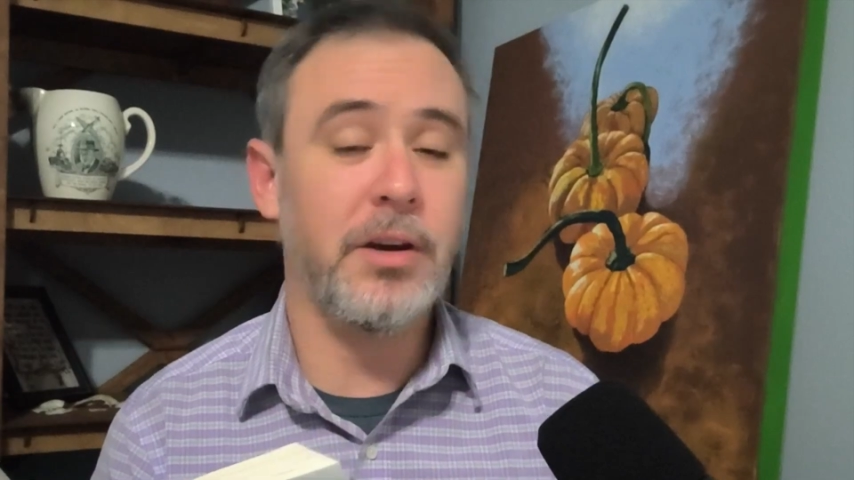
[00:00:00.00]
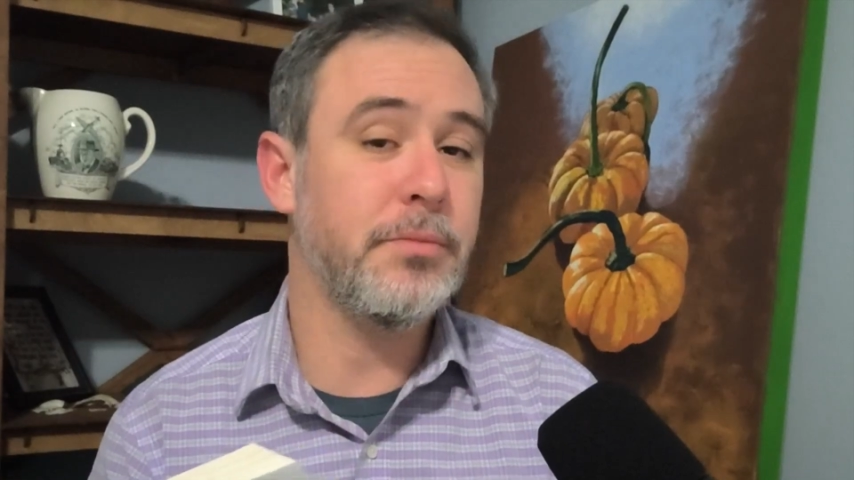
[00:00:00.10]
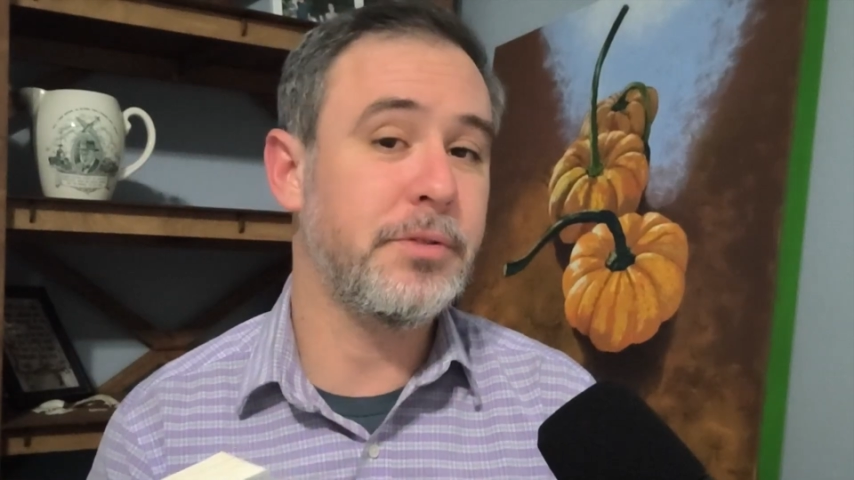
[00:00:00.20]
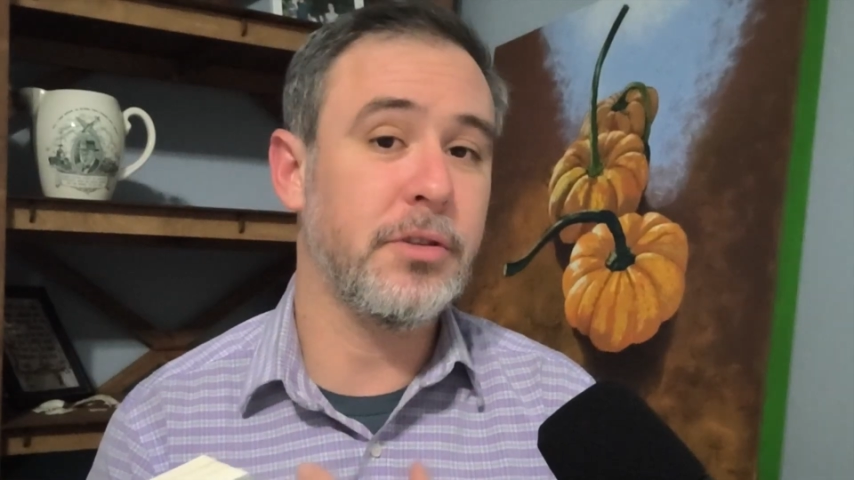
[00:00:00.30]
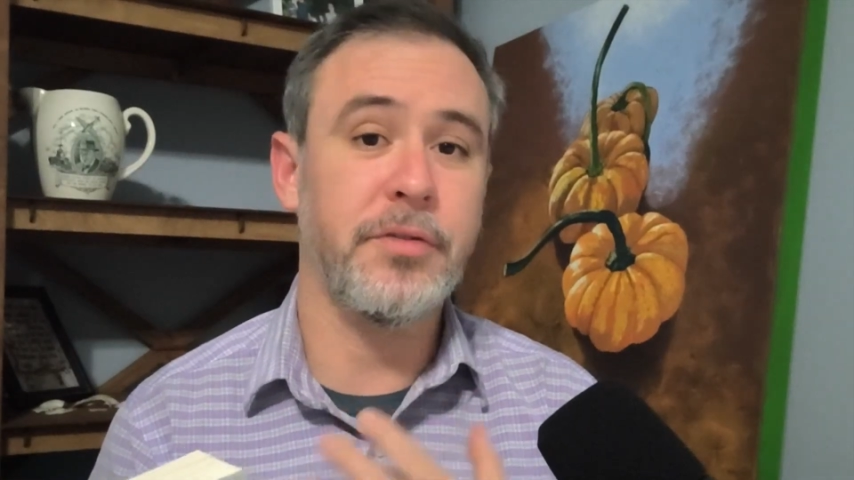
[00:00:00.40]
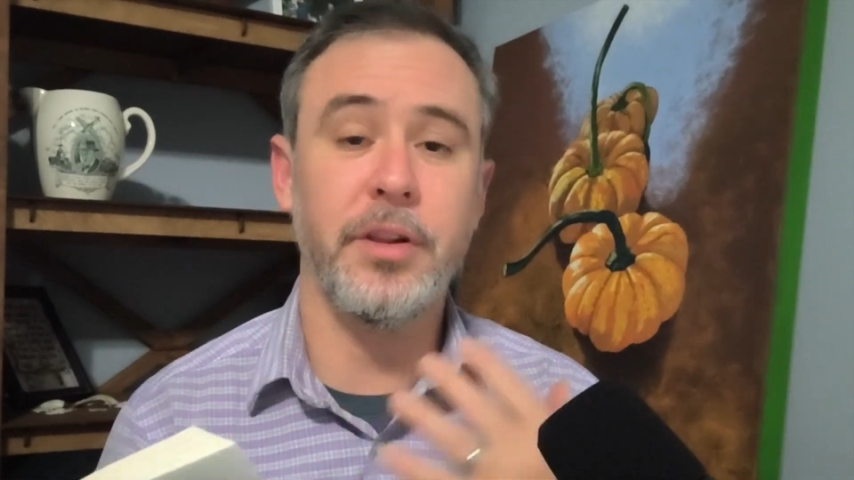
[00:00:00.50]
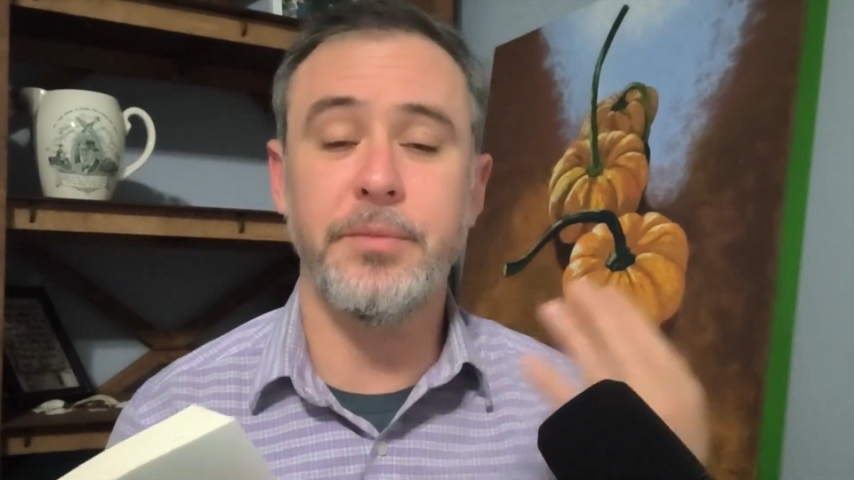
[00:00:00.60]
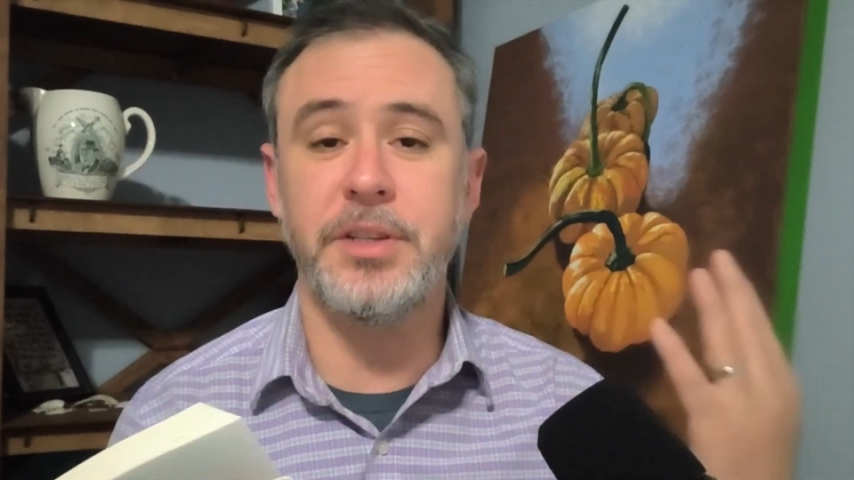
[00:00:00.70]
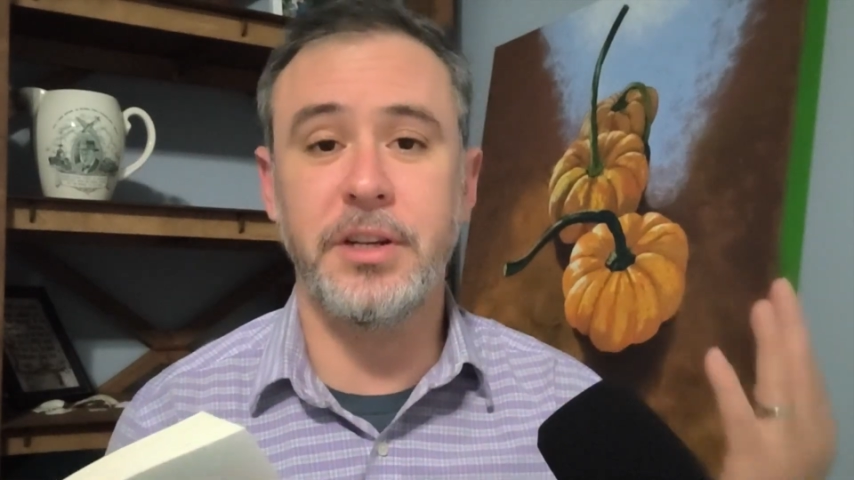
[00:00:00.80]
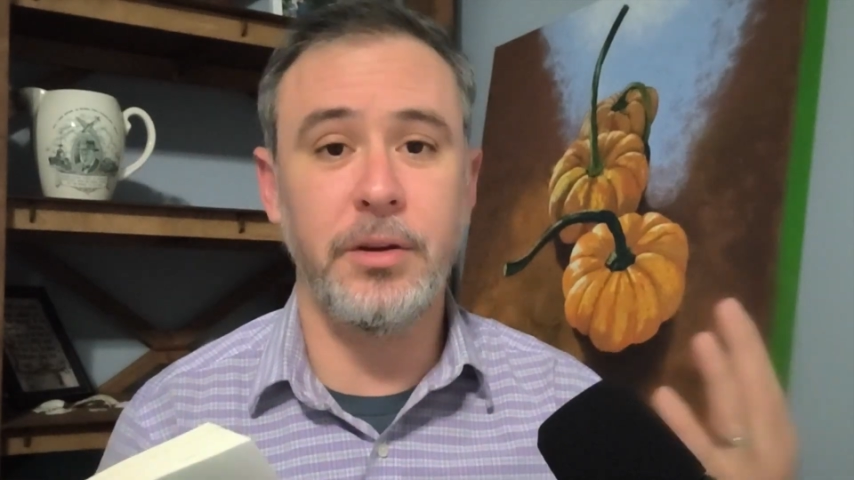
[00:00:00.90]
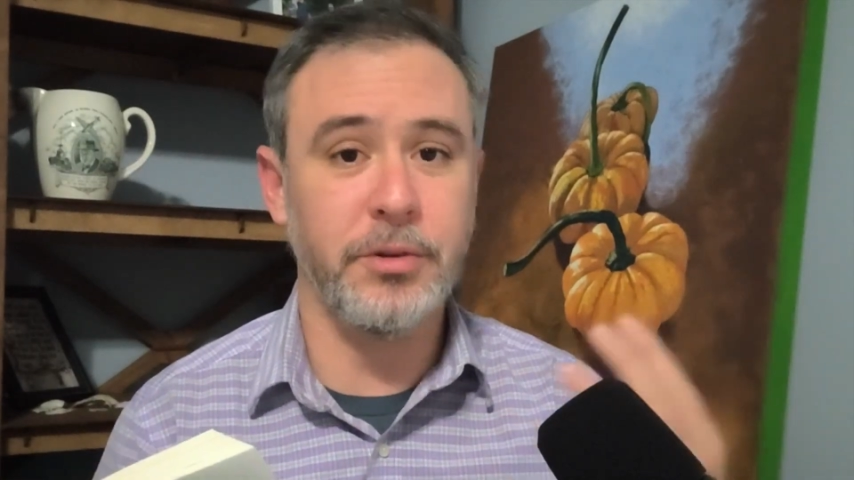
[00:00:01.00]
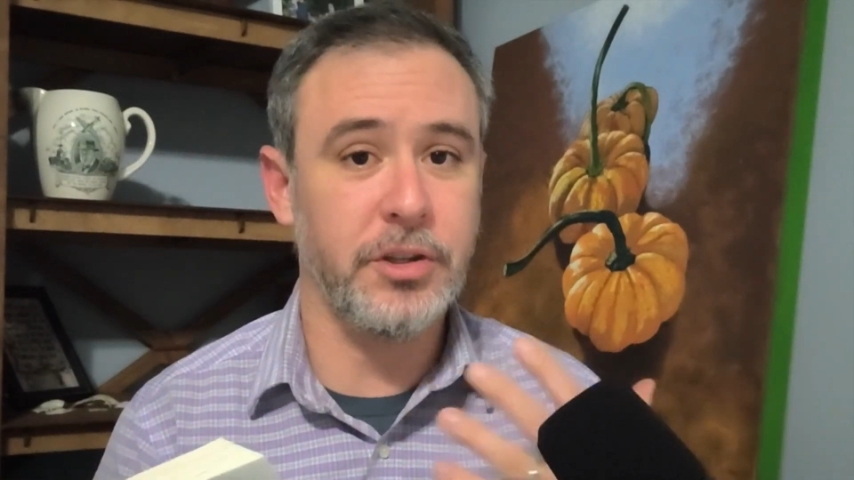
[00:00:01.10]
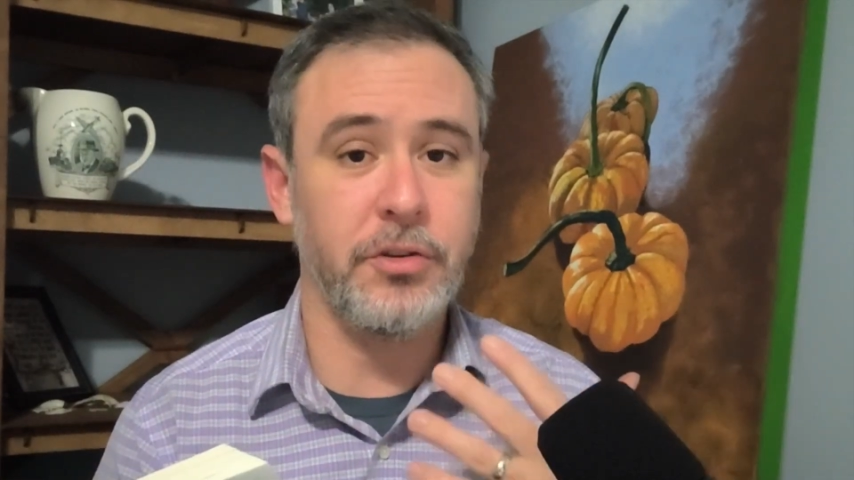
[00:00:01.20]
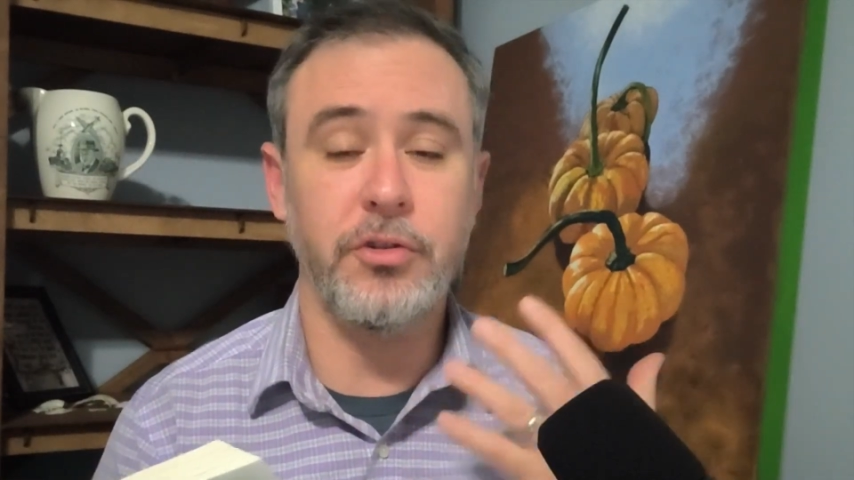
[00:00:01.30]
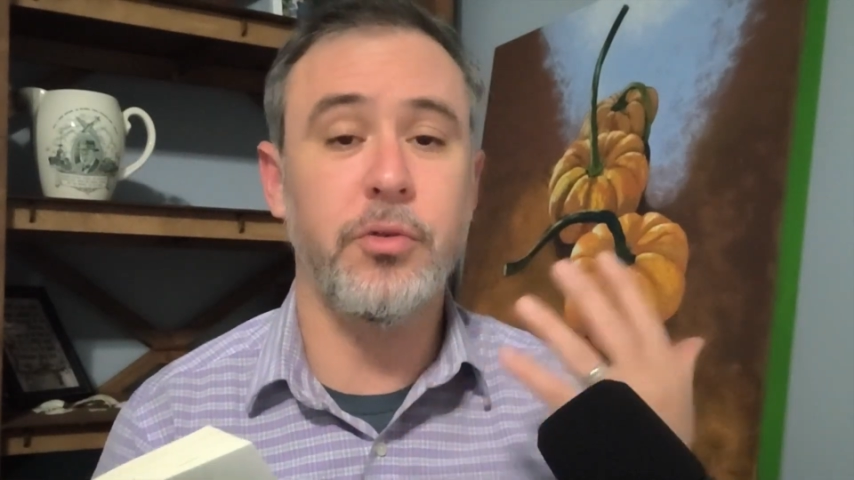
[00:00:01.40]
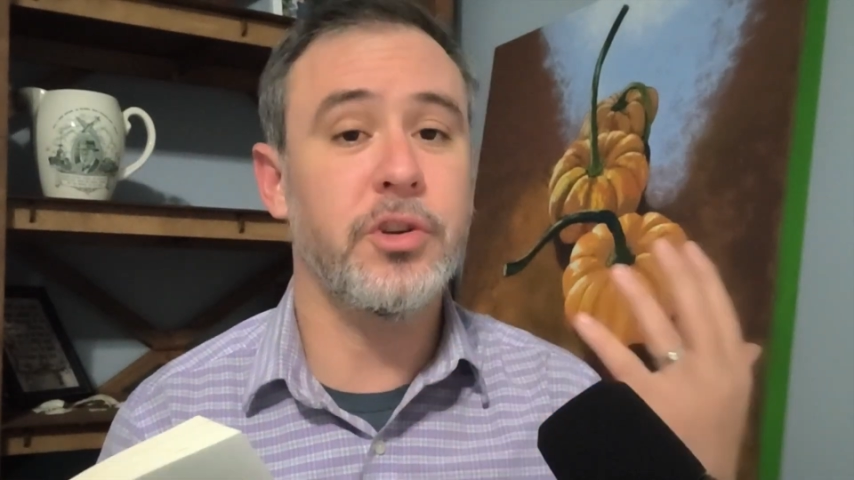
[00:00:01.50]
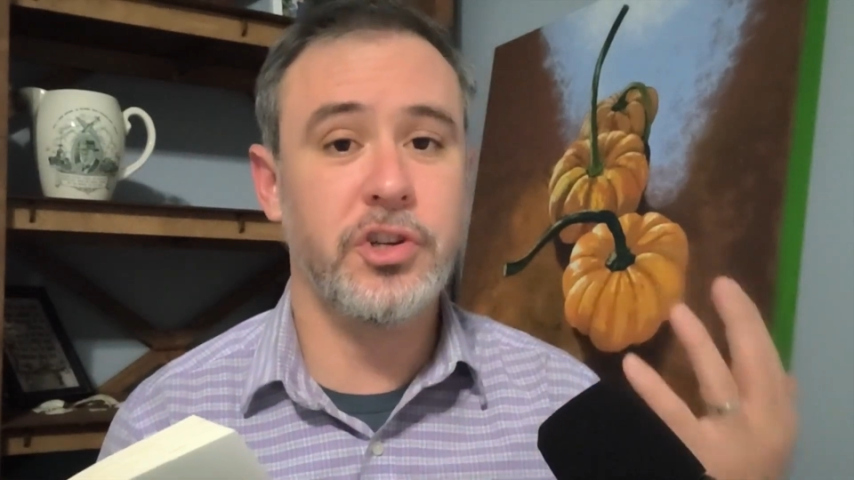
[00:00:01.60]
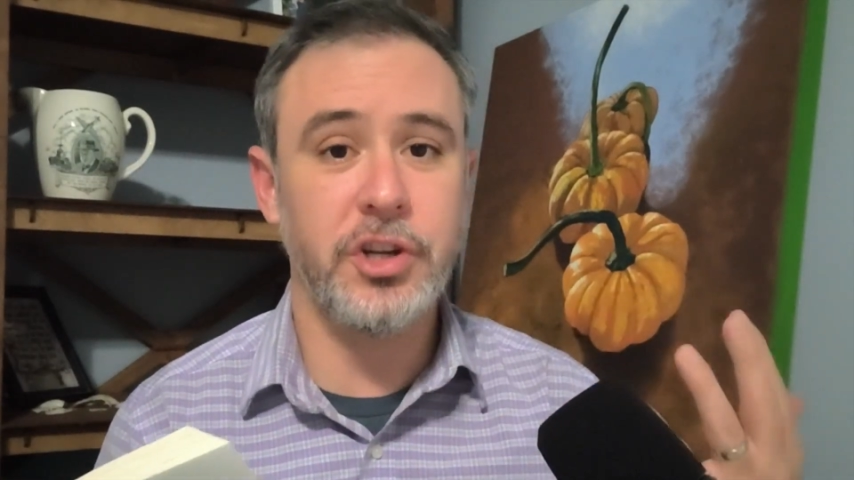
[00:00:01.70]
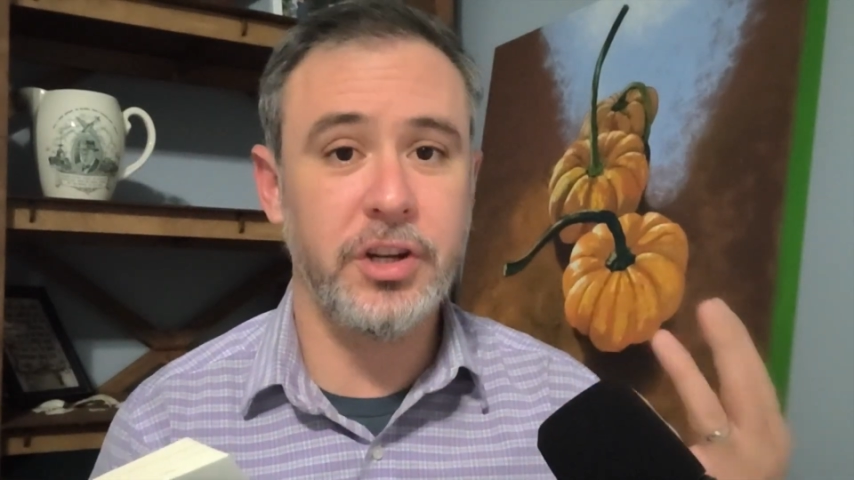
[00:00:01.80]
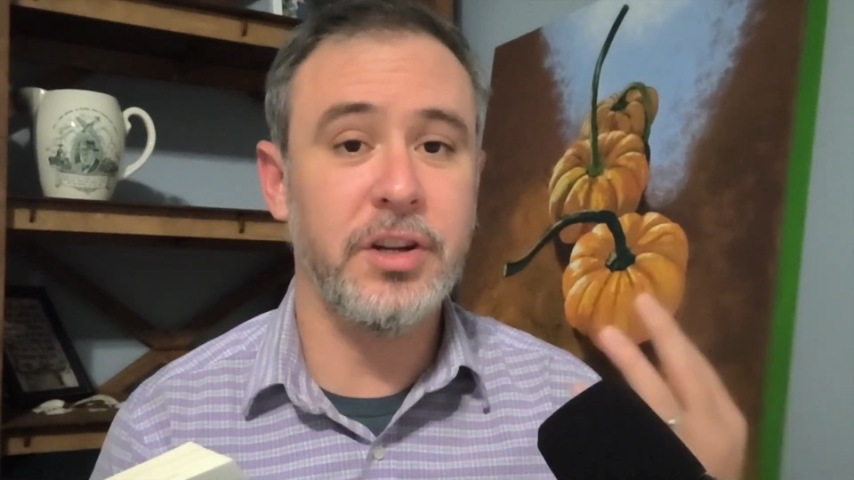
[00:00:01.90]
Now, Sir Philip Sidney was a good
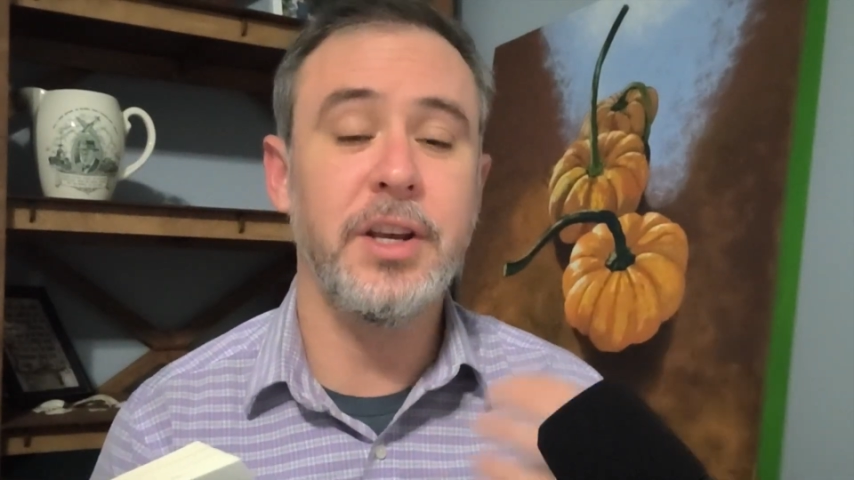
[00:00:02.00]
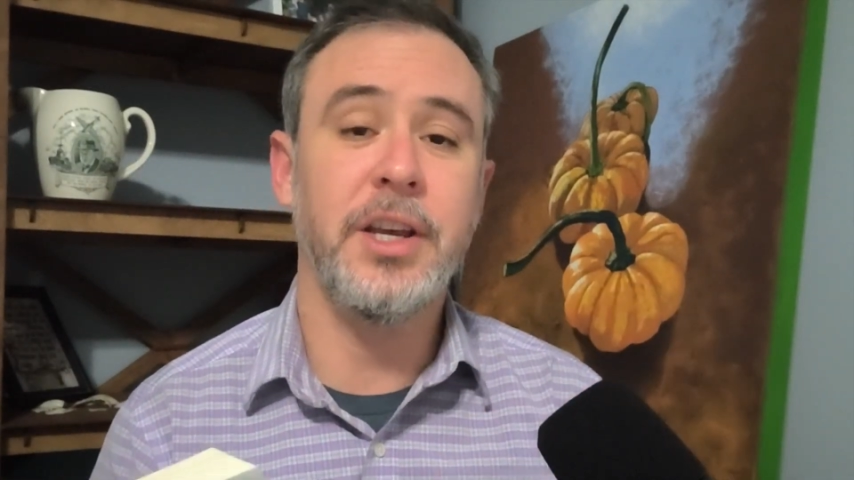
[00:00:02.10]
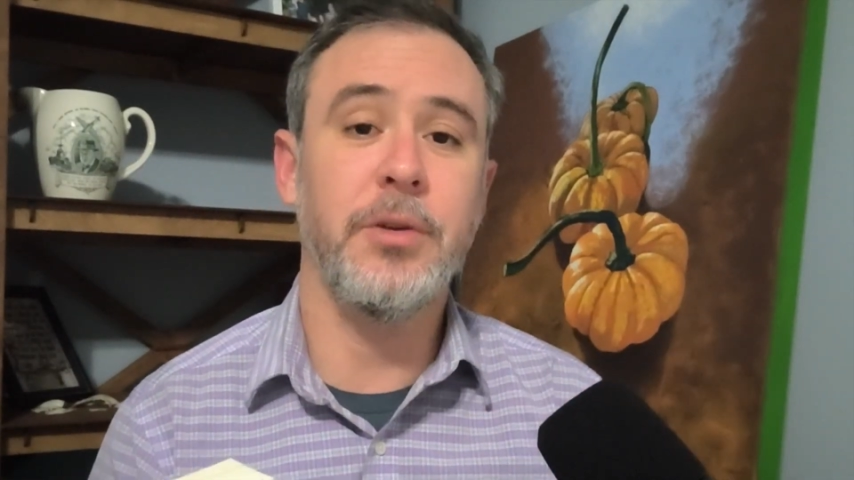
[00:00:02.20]
Christian.